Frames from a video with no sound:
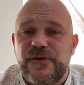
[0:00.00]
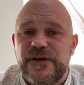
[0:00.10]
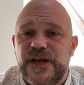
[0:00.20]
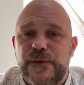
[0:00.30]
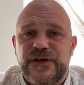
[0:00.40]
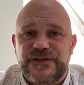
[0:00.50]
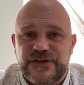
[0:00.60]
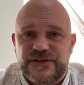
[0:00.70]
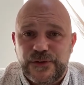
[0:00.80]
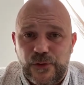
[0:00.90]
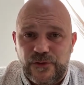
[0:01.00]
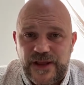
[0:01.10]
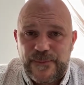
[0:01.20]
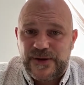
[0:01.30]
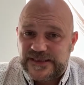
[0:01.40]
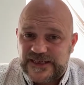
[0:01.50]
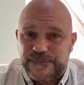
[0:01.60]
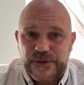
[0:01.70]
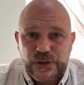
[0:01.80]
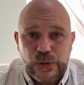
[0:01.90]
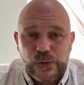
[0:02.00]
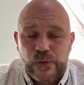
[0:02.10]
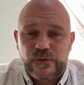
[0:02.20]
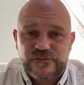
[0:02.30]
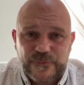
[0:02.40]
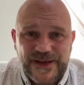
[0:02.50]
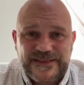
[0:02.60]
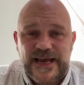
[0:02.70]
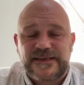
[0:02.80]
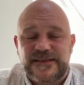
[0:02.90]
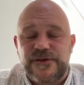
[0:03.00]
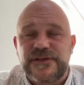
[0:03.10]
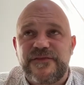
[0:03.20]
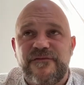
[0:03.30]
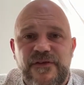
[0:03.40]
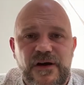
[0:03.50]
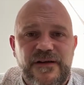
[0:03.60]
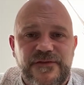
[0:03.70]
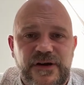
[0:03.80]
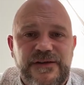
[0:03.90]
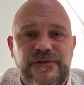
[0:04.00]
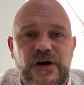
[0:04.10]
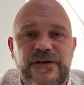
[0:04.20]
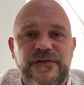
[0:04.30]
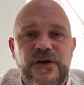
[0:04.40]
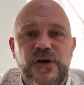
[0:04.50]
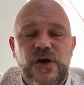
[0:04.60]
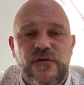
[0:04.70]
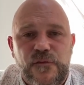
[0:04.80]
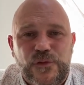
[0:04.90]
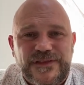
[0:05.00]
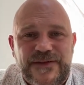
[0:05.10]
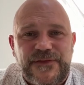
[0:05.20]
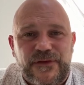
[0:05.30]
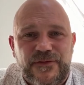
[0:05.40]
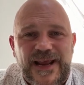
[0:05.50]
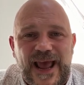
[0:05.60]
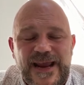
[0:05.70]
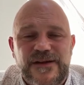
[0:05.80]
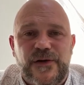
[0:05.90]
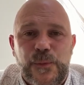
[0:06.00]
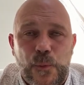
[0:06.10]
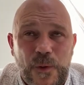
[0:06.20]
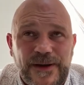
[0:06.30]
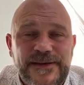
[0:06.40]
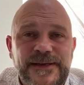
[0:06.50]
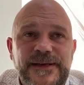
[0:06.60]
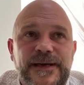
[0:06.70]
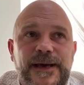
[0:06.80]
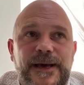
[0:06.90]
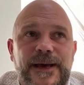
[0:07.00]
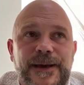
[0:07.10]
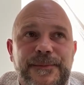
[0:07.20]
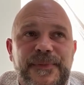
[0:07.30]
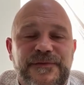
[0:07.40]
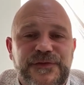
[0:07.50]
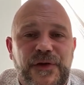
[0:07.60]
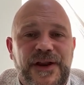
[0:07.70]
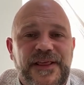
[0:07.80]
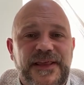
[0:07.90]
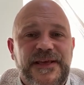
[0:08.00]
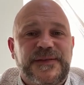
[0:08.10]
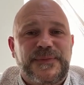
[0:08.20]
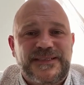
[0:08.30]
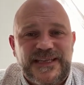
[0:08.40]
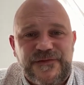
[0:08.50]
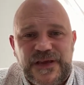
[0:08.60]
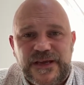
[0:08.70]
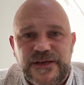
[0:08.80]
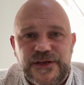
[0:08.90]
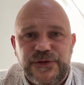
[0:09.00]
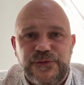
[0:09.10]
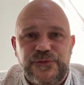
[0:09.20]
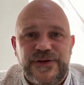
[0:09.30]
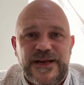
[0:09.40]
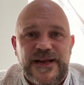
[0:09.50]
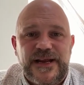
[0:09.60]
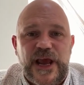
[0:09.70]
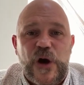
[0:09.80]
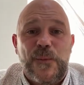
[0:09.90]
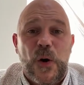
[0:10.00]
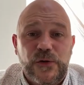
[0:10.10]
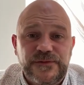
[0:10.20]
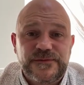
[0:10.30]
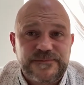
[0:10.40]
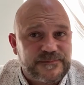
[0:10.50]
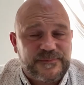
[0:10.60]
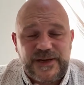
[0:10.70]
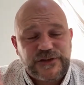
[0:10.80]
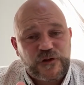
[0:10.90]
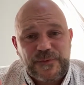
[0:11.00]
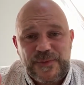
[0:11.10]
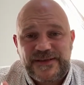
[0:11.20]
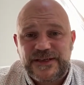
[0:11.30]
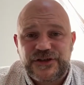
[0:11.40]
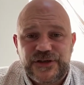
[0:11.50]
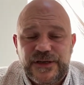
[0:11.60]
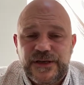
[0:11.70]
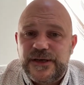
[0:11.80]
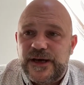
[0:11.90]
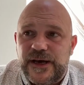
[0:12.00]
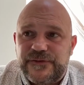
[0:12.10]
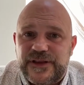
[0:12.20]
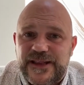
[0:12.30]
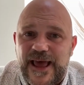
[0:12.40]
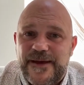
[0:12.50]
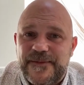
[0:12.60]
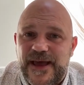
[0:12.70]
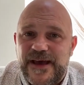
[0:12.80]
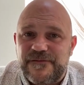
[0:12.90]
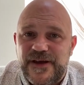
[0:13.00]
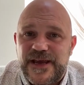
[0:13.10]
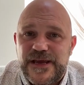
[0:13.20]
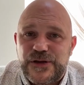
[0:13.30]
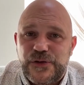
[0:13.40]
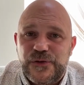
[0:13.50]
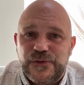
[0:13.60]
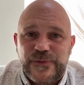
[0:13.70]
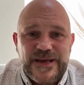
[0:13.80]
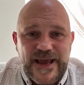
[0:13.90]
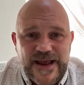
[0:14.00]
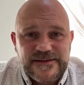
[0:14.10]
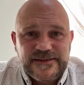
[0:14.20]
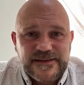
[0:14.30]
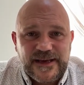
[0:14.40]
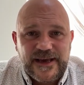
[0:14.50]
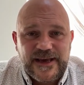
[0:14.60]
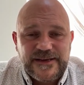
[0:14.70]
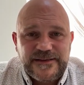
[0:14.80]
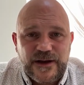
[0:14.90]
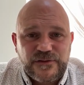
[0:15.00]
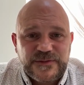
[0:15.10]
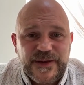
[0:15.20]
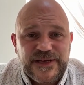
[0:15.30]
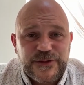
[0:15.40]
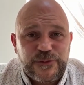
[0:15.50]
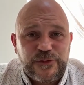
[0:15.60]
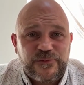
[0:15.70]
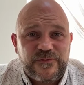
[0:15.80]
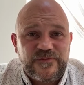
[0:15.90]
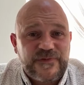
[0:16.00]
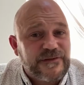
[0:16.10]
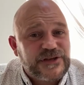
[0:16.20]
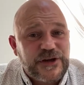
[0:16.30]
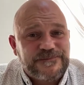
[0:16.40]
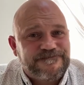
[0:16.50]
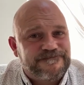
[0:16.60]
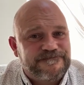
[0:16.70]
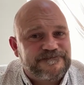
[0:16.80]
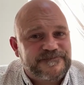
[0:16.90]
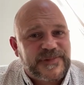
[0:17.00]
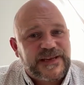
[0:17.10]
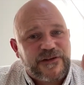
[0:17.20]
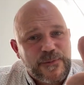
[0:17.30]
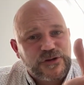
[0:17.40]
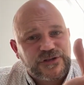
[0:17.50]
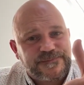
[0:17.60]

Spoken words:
any questions at all on that, please give me a call, drop me a text, 07595 473 891. If you've got anything specific you need any help on, please drop me a message. Other than that, have a good weekend, and I'll speak to you all very soon. Thank you very much.